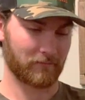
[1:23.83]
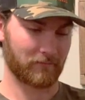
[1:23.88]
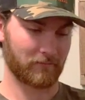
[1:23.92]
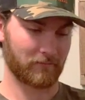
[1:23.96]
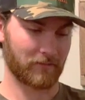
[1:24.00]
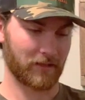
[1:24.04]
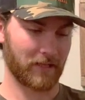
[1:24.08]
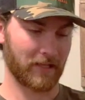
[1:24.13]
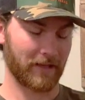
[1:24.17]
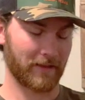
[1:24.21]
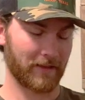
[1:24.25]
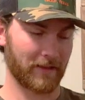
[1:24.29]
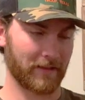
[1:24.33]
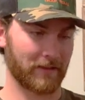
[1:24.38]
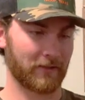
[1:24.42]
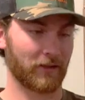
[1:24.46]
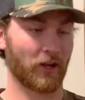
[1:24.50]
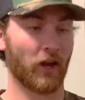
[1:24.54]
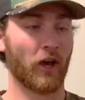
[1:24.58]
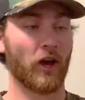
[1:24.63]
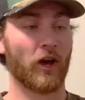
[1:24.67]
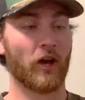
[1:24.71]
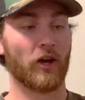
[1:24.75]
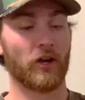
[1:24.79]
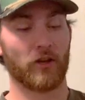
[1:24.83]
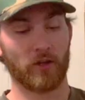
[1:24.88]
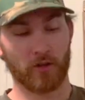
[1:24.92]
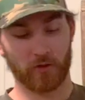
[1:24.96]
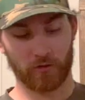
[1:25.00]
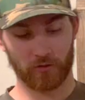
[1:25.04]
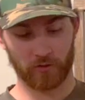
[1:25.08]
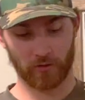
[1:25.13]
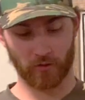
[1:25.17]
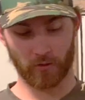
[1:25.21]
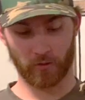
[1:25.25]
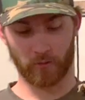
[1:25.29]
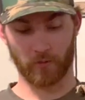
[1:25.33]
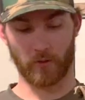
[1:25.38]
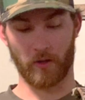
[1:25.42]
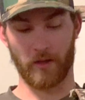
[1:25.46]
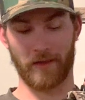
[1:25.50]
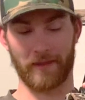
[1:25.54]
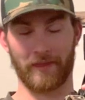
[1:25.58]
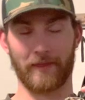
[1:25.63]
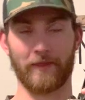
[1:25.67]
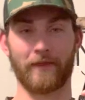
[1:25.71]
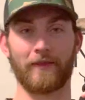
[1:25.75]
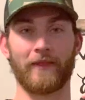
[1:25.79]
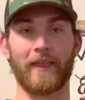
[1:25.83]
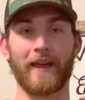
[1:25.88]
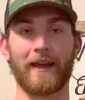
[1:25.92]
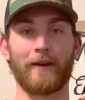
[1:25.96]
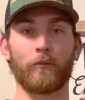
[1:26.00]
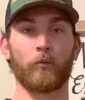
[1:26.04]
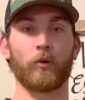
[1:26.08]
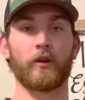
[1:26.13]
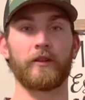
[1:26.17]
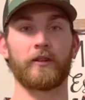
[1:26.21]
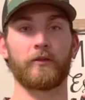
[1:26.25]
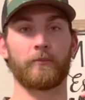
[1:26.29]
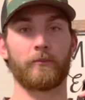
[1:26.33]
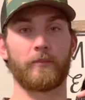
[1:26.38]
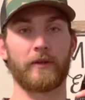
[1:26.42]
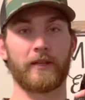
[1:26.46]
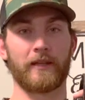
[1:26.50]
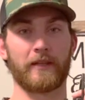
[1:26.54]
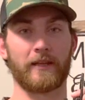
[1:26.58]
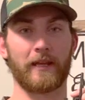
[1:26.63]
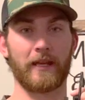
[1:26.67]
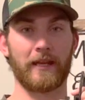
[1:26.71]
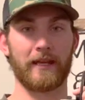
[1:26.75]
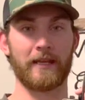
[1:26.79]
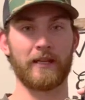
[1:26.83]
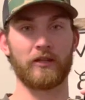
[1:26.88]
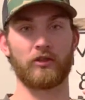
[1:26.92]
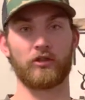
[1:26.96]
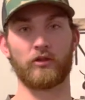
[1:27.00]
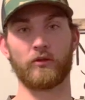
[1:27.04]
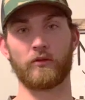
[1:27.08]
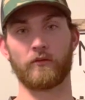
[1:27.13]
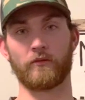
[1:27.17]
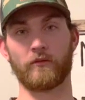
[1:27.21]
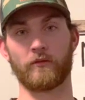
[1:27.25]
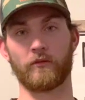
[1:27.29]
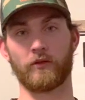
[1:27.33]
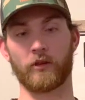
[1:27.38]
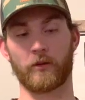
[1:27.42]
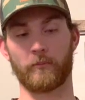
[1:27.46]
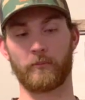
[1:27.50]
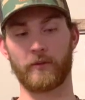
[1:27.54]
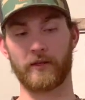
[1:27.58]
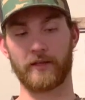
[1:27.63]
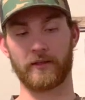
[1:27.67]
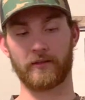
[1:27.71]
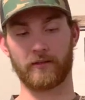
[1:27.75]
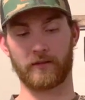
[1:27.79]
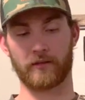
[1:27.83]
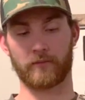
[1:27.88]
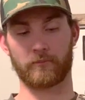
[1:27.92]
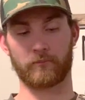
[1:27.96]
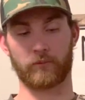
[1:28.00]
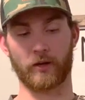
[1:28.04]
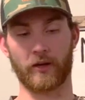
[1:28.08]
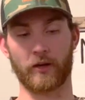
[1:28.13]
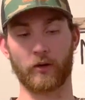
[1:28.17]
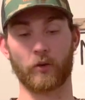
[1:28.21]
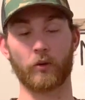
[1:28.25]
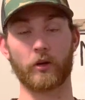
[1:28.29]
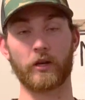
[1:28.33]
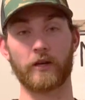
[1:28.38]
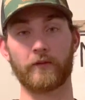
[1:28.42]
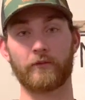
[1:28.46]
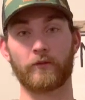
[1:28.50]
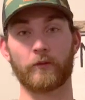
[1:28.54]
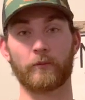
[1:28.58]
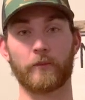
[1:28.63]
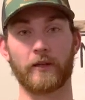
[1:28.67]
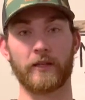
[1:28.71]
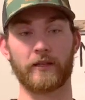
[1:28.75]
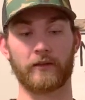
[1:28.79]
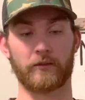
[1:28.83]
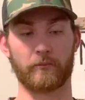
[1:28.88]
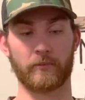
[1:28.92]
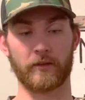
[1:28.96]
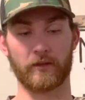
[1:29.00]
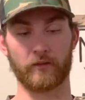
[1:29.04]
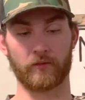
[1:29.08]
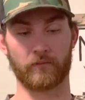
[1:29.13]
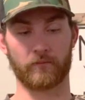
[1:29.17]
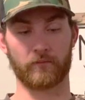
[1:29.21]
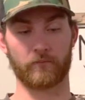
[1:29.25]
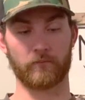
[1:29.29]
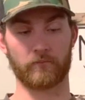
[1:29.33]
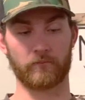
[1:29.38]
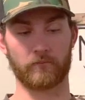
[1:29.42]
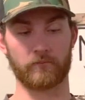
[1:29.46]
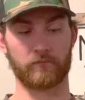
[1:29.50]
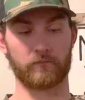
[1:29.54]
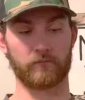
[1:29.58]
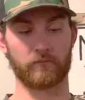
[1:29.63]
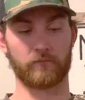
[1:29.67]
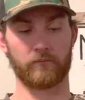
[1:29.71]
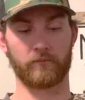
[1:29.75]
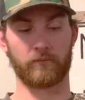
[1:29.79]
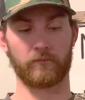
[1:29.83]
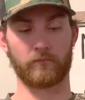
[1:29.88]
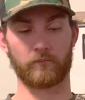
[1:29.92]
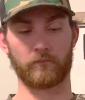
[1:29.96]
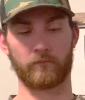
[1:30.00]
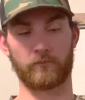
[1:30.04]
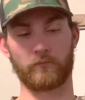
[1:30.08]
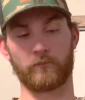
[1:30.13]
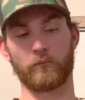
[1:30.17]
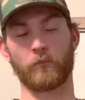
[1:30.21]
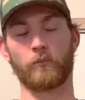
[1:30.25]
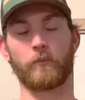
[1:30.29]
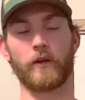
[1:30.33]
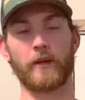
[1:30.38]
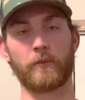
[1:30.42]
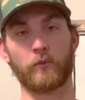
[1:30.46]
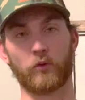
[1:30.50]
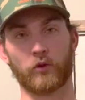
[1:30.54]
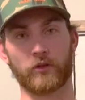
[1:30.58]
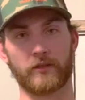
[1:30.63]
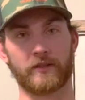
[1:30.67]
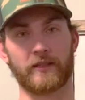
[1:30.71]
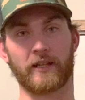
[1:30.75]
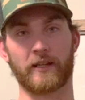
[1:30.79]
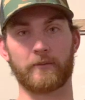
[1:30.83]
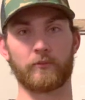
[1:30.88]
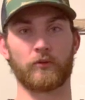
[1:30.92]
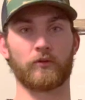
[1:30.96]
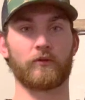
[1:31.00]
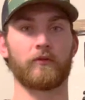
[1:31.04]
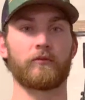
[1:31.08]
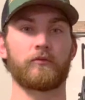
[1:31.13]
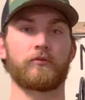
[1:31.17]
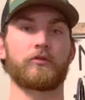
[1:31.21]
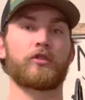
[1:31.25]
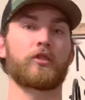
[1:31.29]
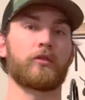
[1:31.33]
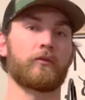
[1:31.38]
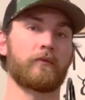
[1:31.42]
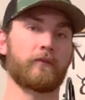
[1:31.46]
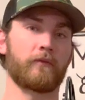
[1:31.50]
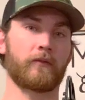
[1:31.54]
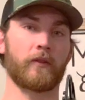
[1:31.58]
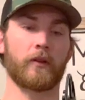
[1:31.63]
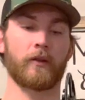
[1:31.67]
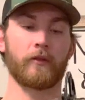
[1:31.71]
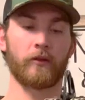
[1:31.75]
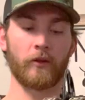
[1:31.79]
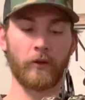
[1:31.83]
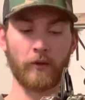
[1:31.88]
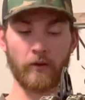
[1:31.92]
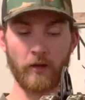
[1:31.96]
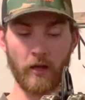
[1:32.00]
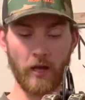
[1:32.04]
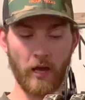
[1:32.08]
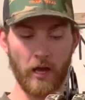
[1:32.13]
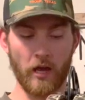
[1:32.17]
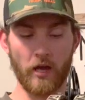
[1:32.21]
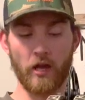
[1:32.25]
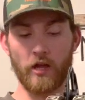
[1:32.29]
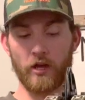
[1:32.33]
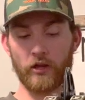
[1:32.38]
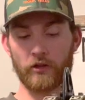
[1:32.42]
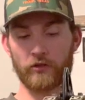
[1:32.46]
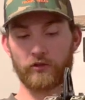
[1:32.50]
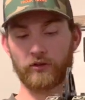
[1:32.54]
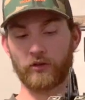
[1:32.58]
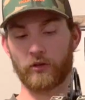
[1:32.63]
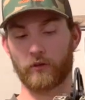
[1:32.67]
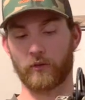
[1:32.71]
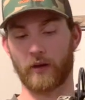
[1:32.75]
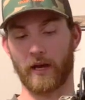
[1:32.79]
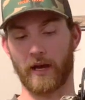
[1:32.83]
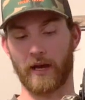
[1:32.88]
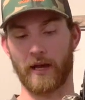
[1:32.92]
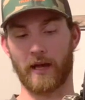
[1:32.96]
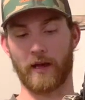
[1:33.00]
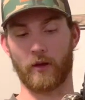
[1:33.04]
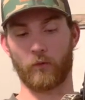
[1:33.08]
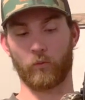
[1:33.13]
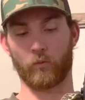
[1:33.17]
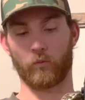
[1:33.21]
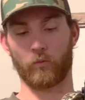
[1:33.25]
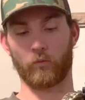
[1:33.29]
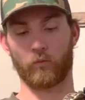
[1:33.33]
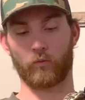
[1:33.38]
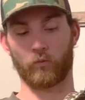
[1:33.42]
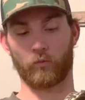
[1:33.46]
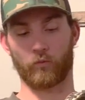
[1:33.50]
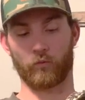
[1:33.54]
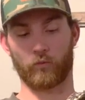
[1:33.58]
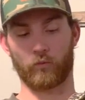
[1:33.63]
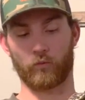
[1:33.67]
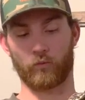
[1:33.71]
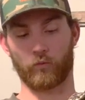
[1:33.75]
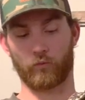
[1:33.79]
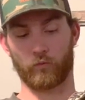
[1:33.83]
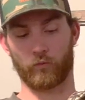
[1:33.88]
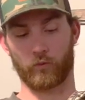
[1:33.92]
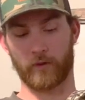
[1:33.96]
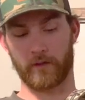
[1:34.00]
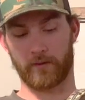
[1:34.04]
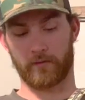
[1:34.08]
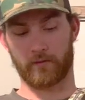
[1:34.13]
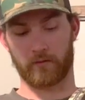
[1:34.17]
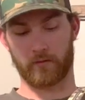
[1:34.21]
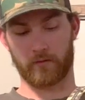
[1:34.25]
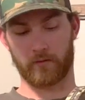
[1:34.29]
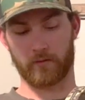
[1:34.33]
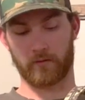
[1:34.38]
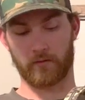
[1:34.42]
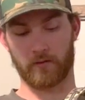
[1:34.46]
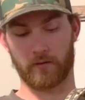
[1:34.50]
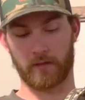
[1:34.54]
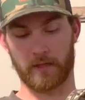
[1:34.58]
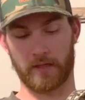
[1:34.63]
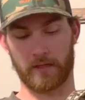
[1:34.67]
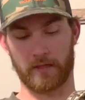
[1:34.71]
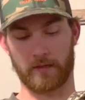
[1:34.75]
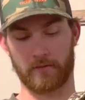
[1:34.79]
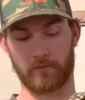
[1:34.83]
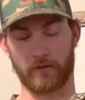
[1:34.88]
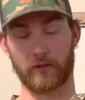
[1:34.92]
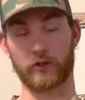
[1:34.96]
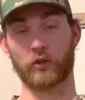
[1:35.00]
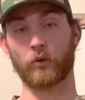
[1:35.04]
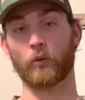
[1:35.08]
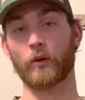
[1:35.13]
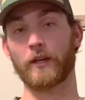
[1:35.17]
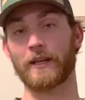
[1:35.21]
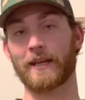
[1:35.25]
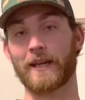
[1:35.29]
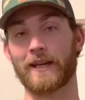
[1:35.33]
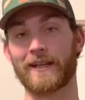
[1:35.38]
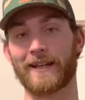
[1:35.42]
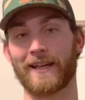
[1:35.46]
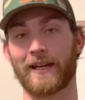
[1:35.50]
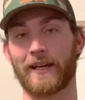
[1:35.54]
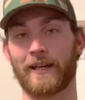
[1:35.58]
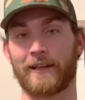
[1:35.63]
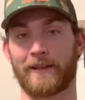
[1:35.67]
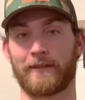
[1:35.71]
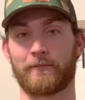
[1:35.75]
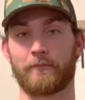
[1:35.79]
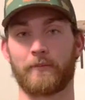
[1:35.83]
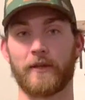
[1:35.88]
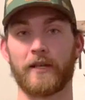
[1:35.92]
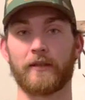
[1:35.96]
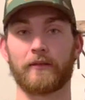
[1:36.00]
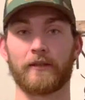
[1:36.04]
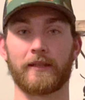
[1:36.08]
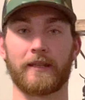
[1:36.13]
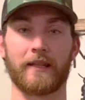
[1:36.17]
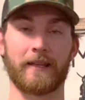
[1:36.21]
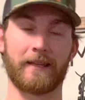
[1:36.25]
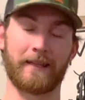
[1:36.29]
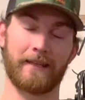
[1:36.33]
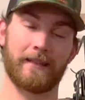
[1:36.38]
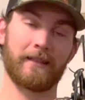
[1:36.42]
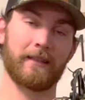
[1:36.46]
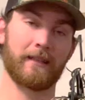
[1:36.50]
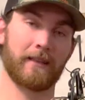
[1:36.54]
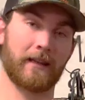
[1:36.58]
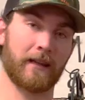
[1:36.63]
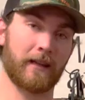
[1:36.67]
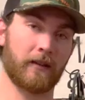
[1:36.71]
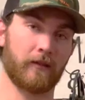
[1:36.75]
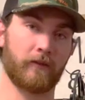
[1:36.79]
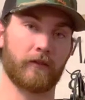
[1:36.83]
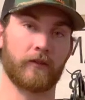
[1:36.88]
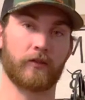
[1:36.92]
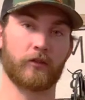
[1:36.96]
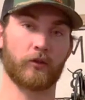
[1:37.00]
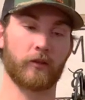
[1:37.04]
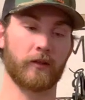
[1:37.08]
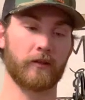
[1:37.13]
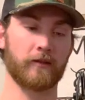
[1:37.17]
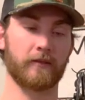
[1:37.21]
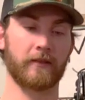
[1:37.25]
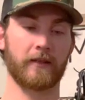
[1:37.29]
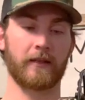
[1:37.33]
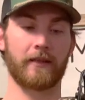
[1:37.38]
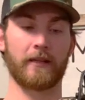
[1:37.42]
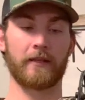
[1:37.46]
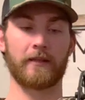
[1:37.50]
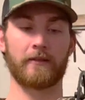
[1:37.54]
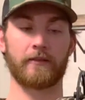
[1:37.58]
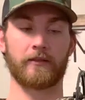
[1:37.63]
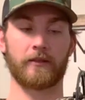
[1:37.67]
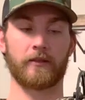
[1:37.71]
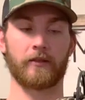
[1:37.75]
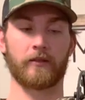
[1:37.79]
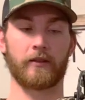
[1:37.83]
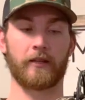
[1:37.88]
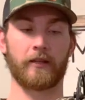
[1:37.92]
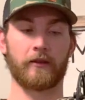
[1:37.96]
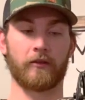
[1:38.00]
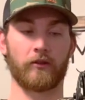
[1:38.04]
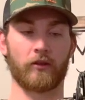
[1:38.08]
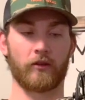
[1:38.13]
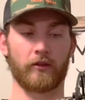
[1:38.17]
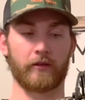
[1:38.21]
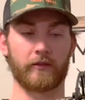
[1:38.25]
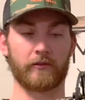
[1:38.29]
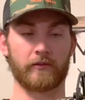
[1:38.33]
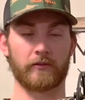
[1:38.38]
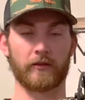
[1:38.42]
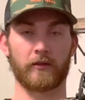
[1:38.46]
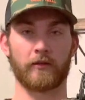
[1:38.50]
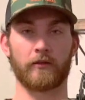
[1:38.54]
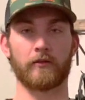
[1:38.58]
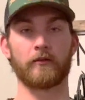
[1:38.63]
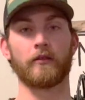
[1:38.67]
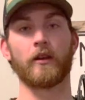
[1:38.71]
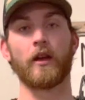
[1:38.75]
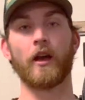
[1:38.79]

anything, so that wasn't a big issue or big priority for me to be able to be more stable shooting further. So with the 29, I'd be able to get in and out of a tree stand easier here in Arkansas.